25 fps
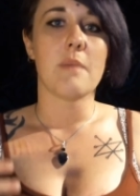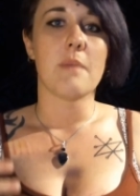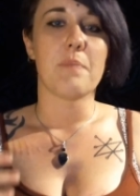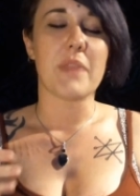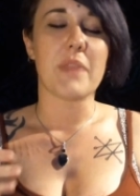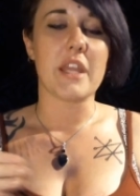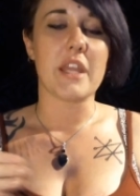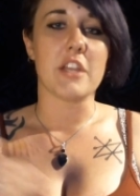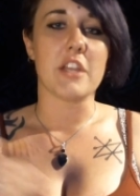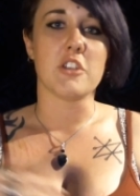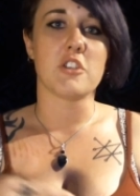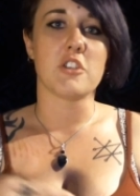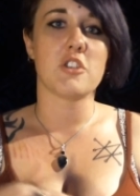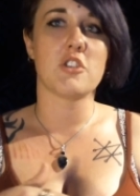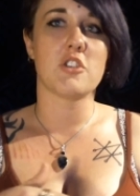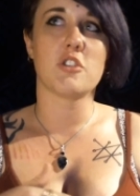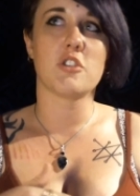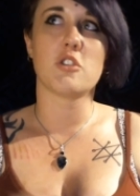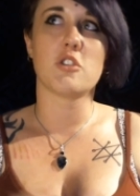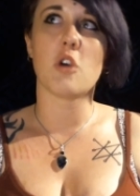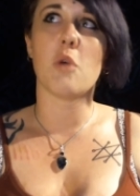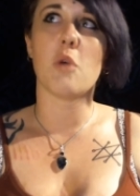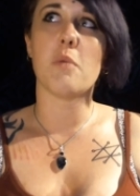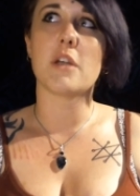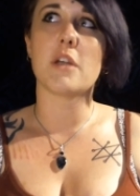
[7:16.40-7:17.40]
it is
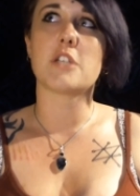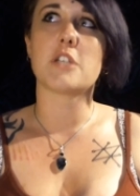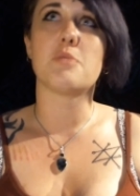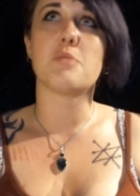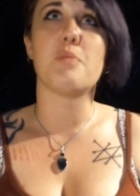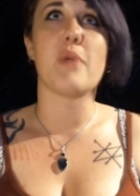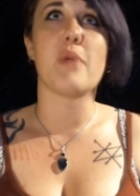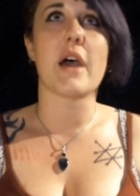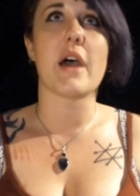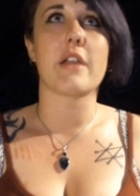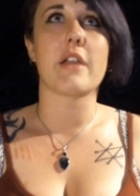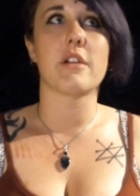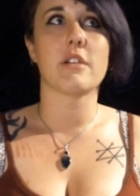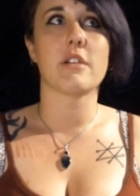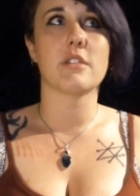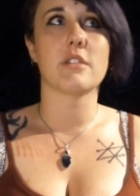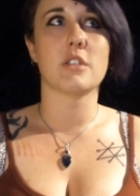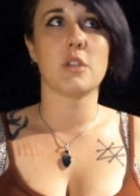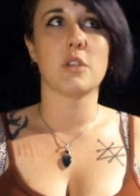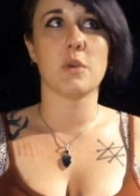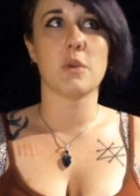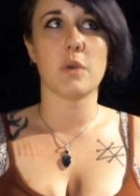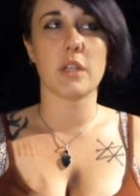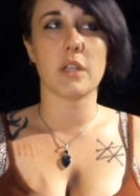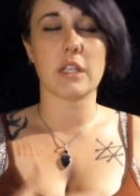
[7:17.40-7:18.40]
so much better
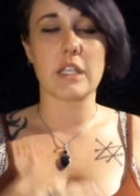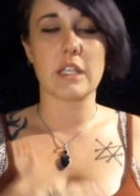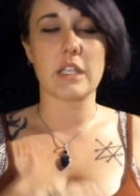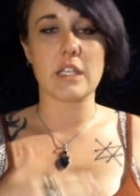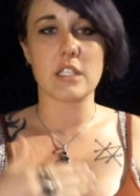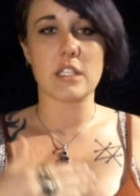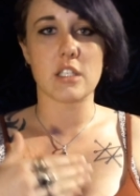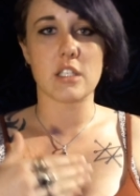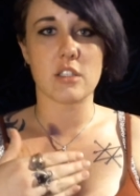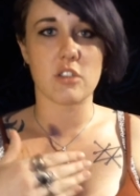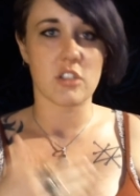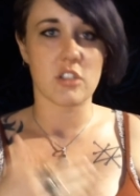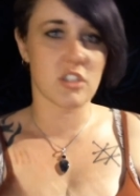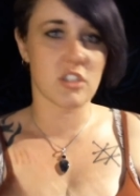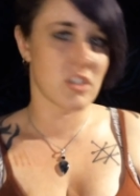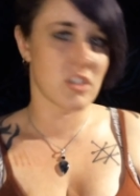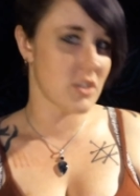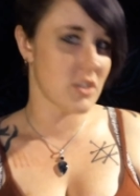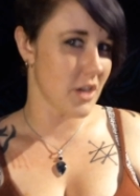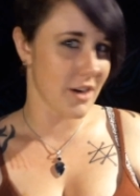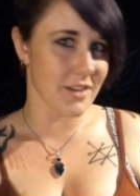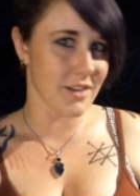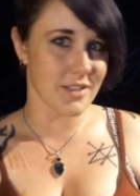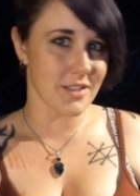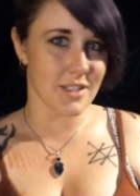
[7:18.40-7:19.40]
to at least
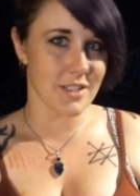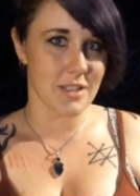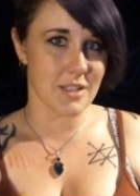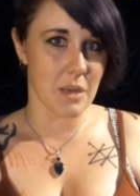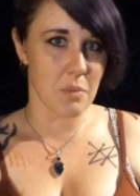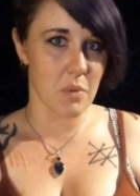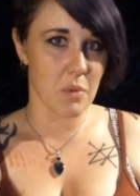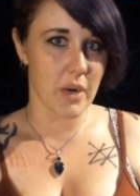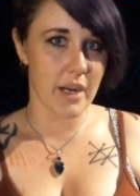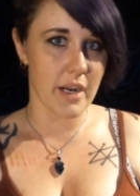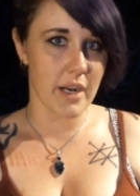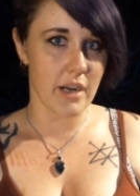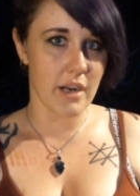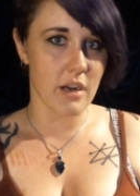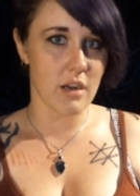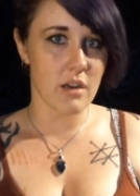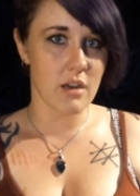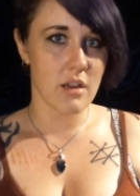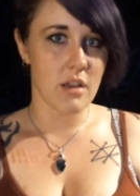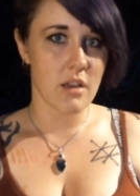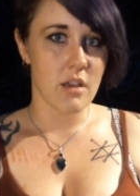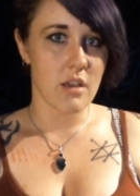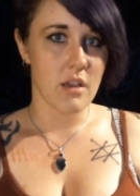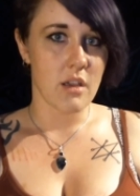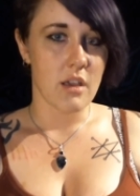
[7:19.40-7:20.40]
start somewhere,
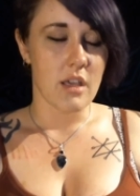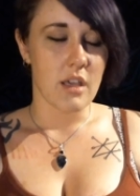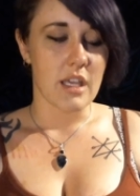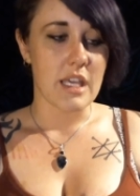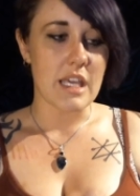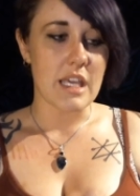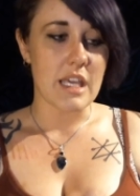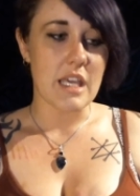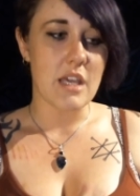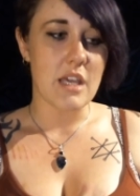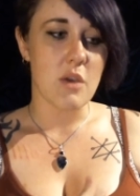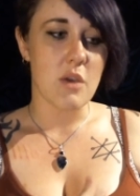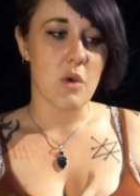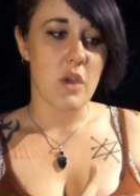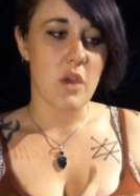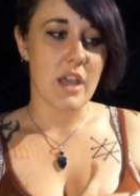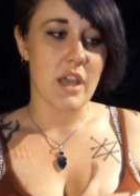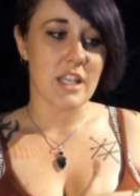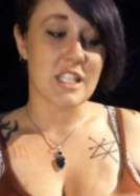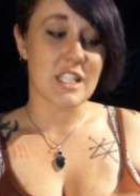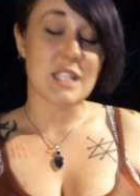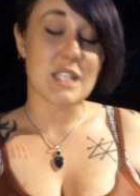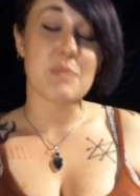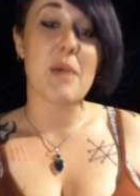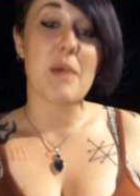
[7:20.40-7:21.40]

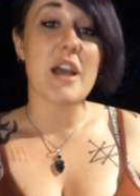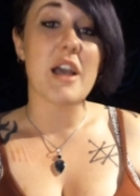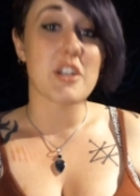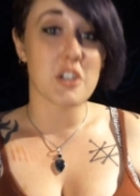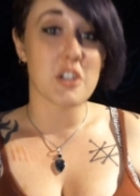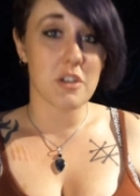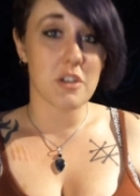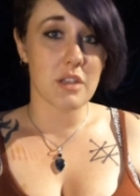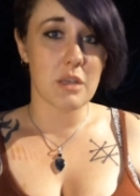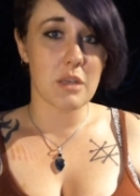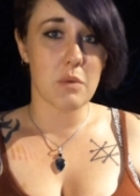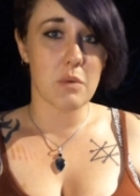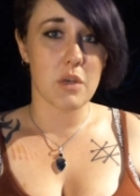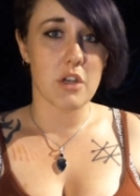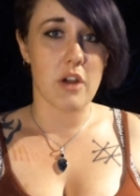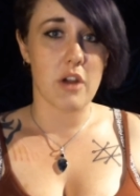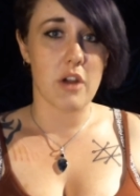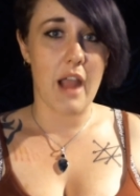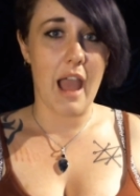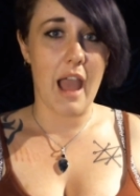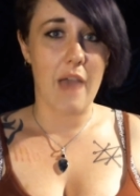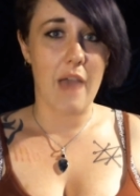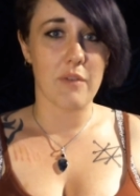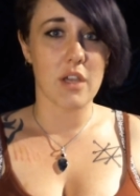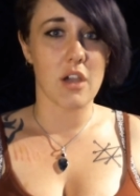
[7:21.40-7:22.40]
especially when you're
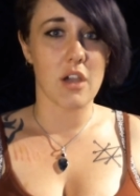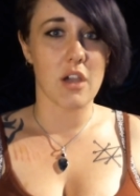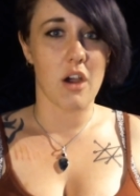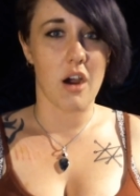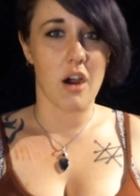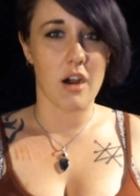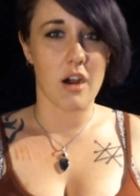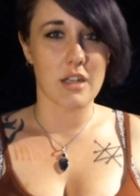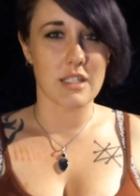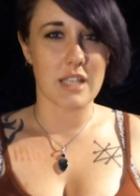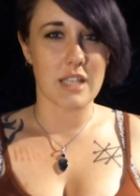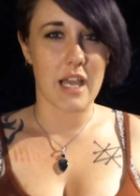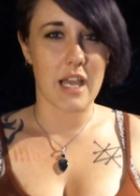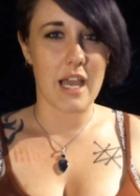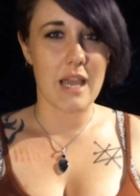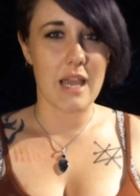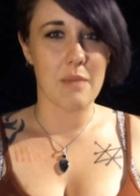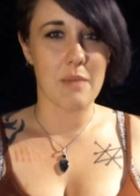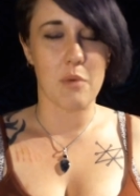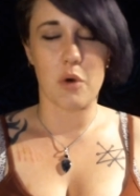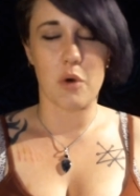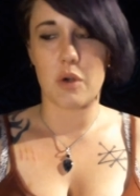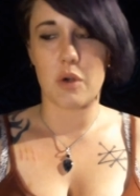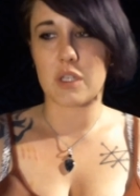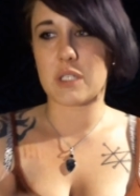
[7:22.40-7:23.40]
having a hard time,
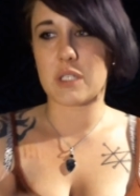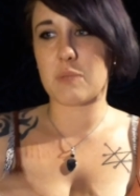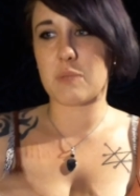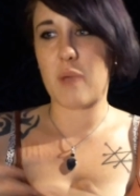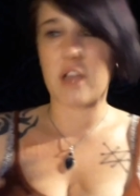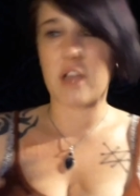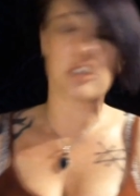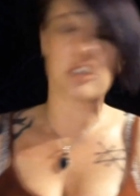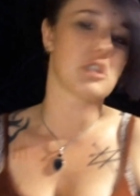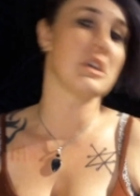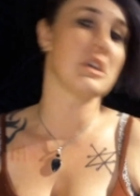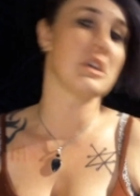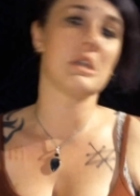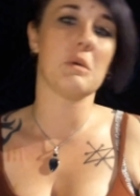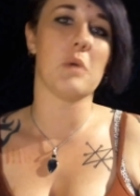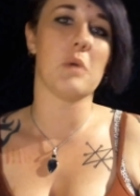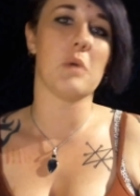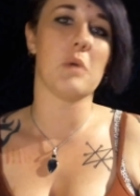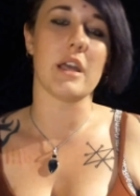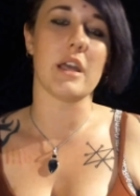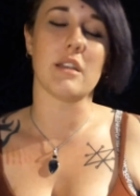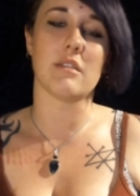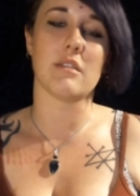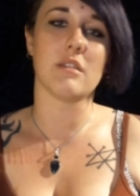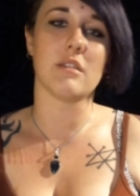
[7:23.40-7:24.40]
or especially
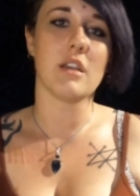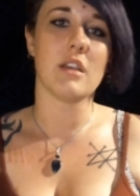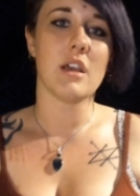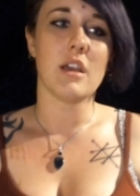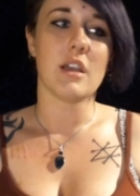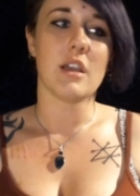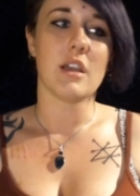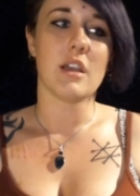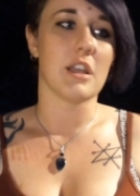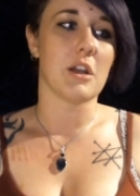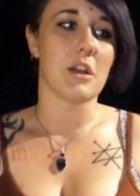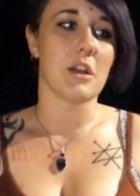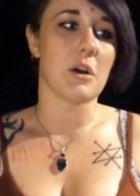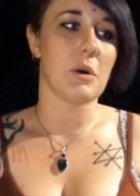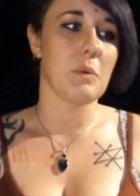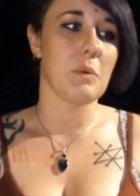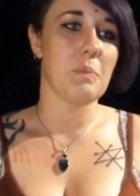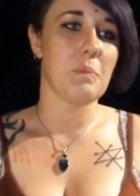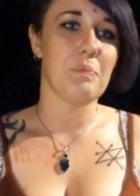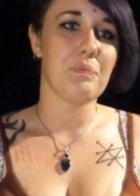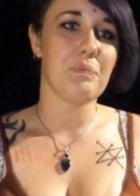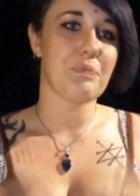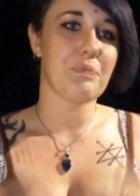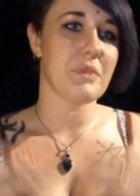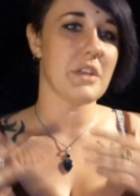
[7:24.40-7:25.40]
when, you know,
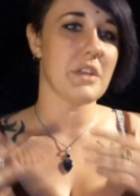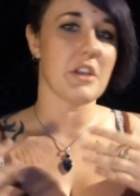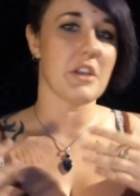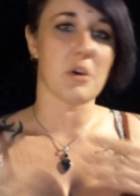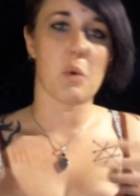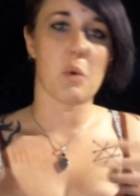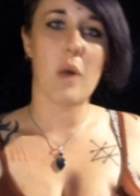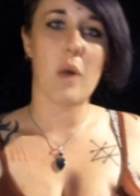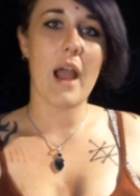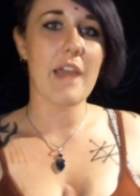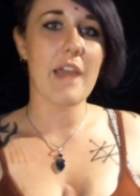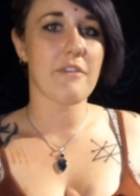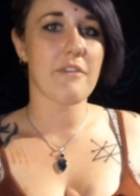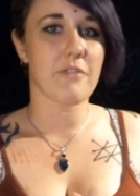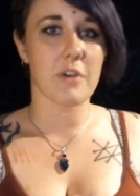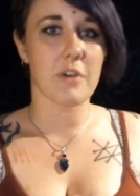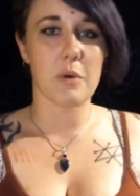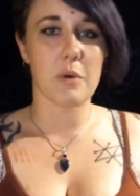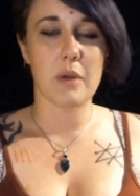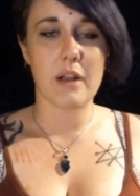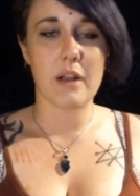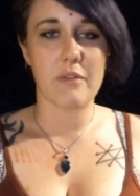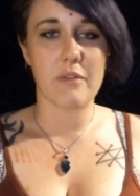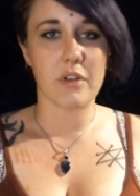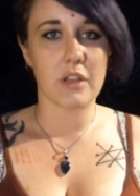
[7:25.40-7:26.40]
your wife or
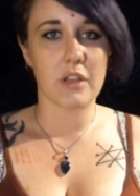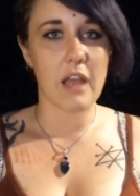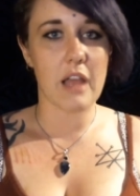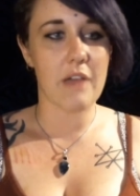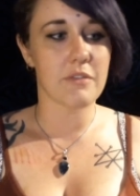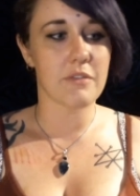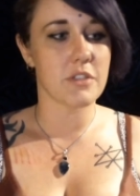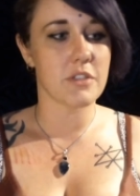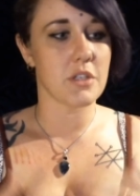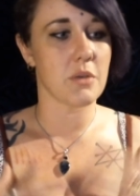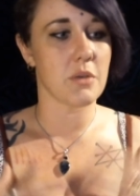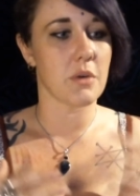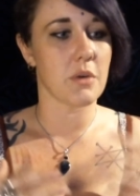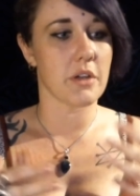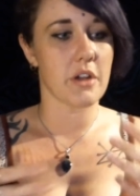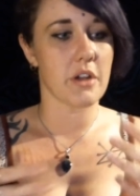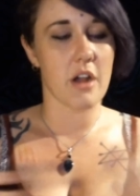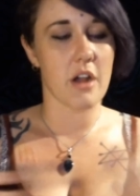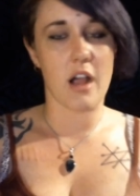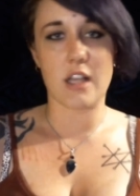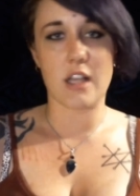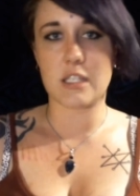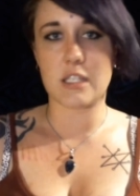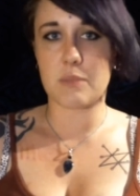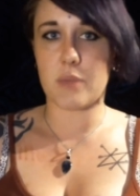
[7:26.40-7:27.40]
whatever left you, or your
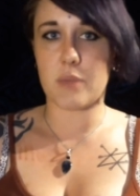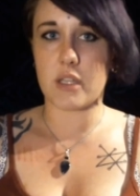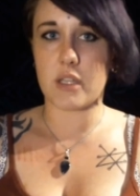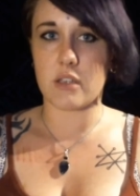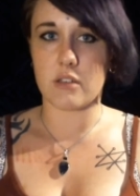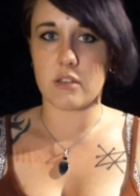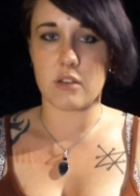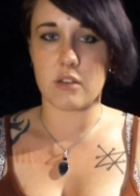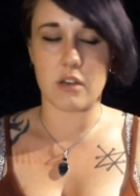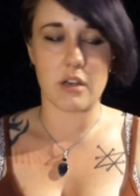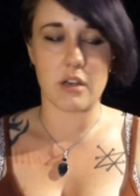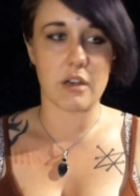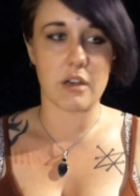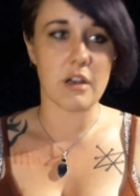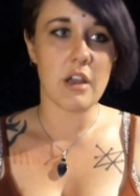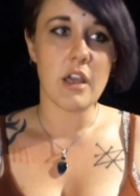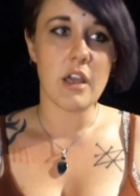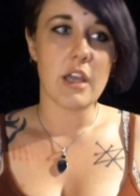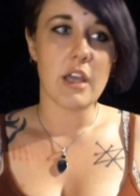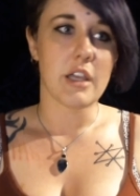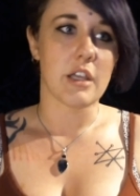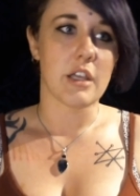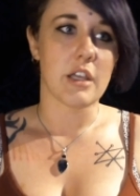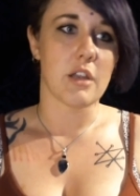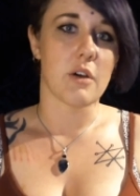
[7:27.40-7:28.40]
husband, or,
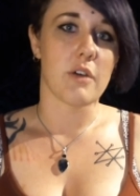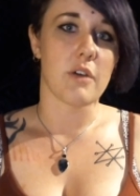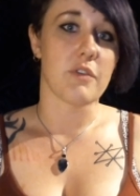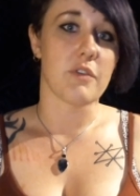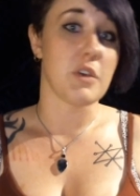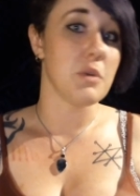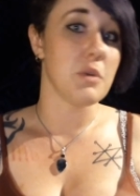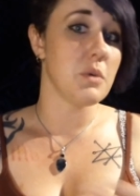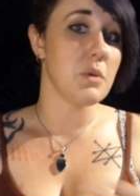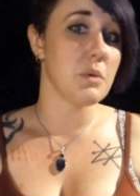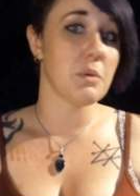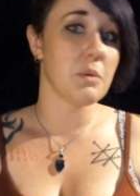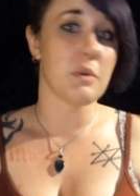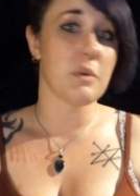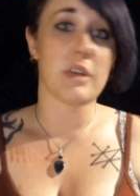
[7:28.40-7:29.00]
you know, if you,